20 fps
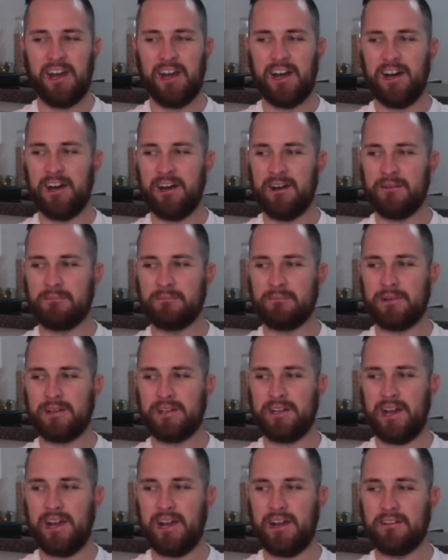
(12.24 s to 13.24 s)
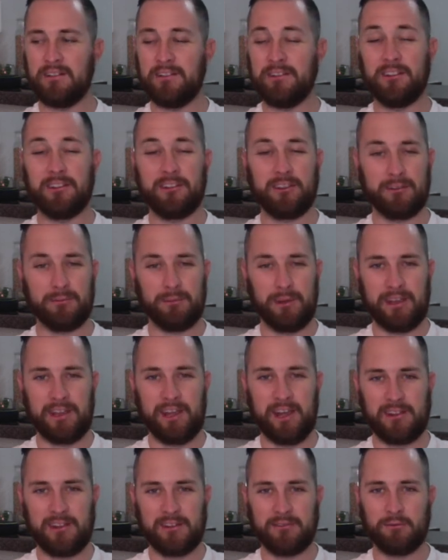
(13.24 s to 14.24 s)
But this is my
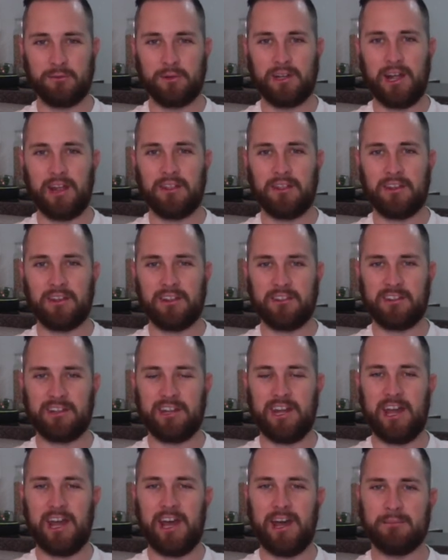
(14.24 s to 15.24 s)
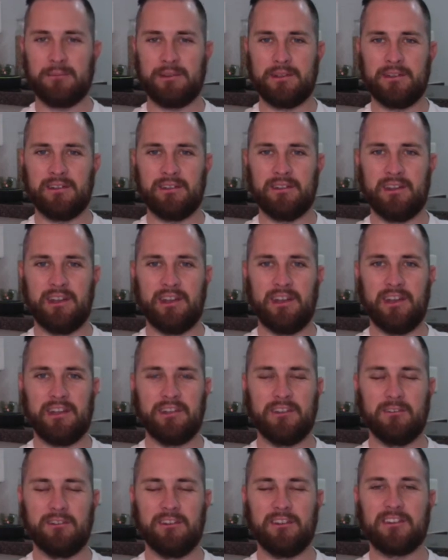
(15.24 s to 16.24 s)
guess on what I think is going to happen. And
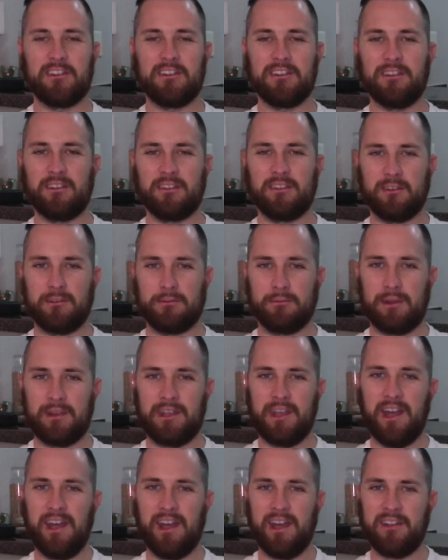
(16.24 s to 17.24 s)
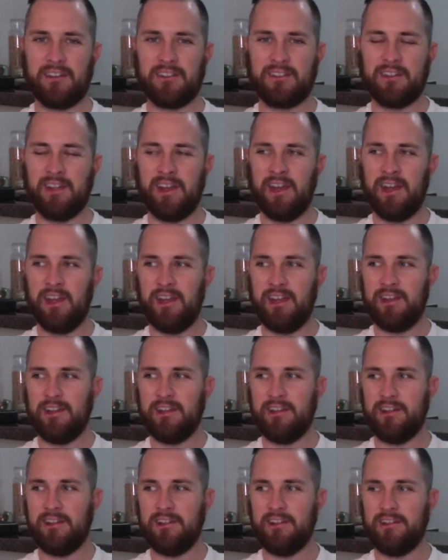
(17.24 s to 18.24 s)
the reason this is my guess
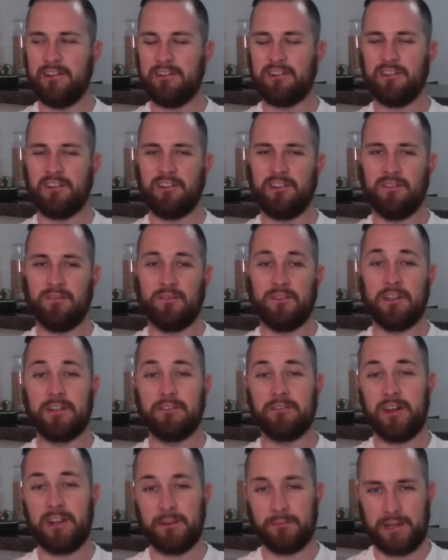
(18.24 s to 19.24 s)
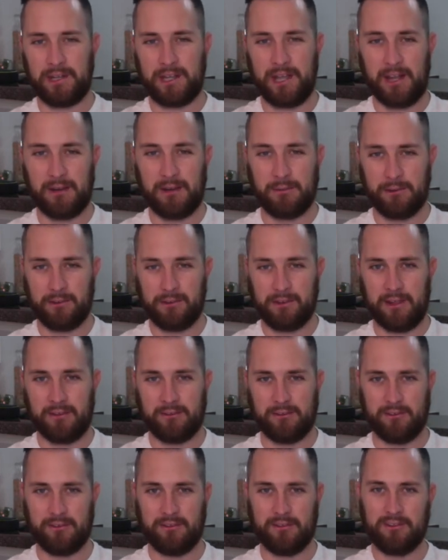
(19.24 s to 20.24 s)
is the Development Academy is
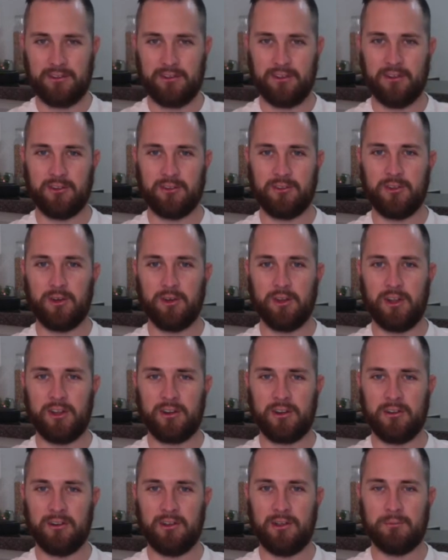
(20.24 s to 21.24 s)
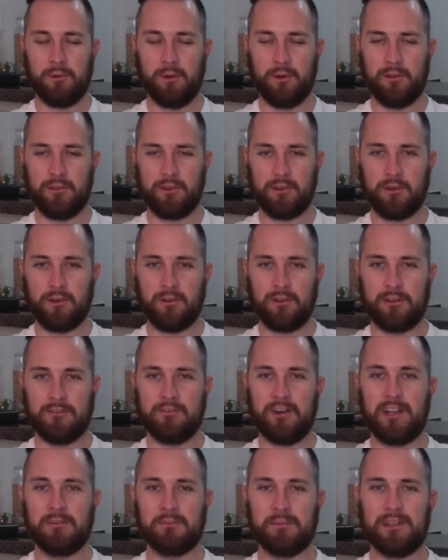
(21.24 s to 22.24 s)
canceled. So there's no longer a Boys or Girls
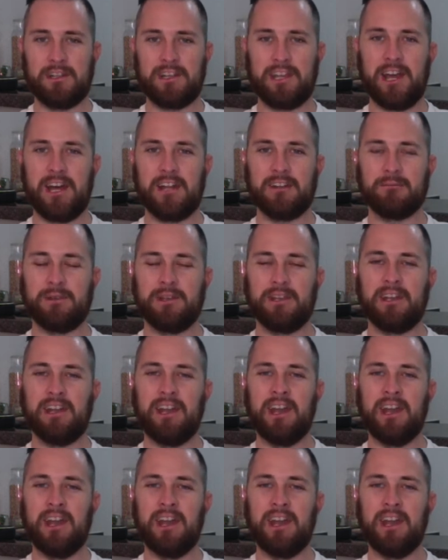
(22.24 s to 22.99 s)
Development Academy.